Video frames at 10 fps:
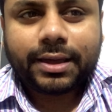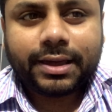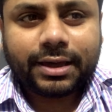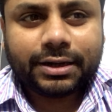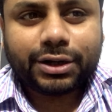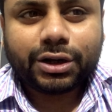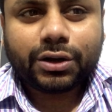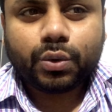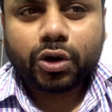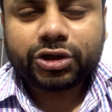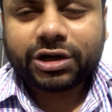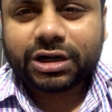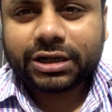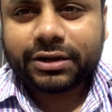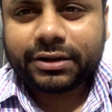and what
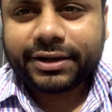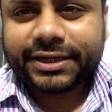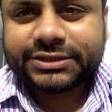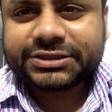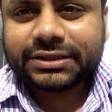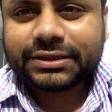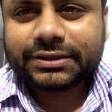are its